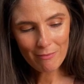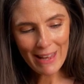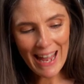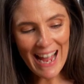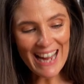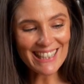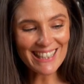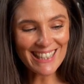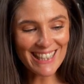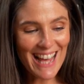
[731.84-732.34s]

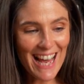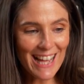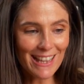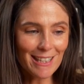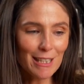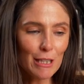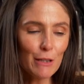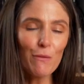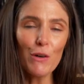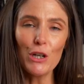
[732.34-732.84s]
And it's there.
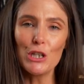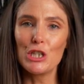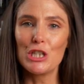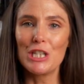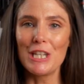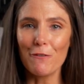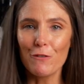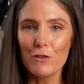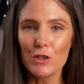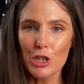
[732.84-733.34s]
This is very
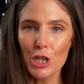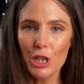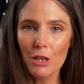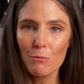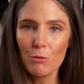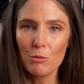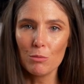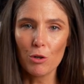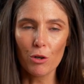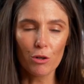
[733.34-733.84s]
different to the
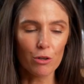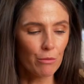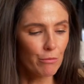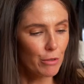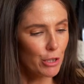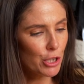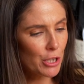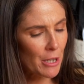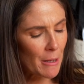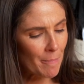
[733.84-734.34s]
Mumm Cordon
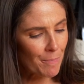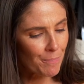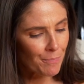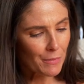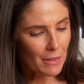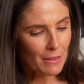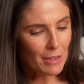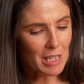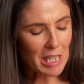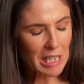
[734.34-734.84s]
Rouge.
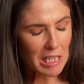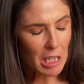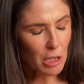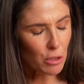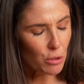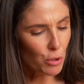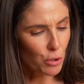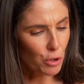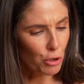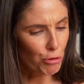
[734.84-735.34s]
This has
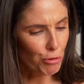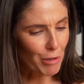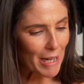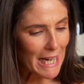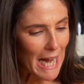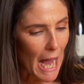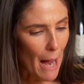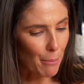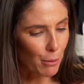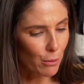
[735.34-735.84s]
sort of
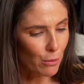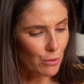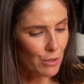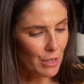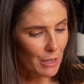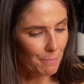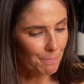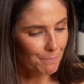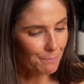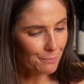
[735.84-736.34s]
green apples
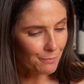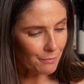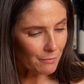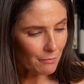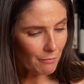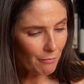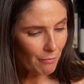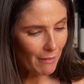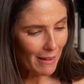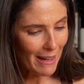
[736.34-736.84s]
and
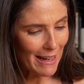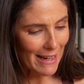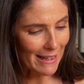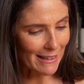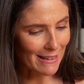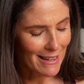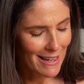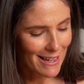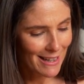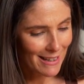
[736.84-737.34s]

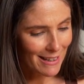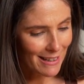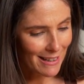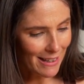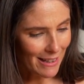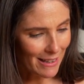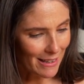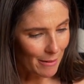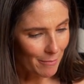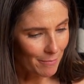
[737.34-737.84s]

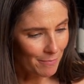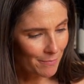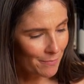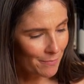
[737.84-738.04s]
kind of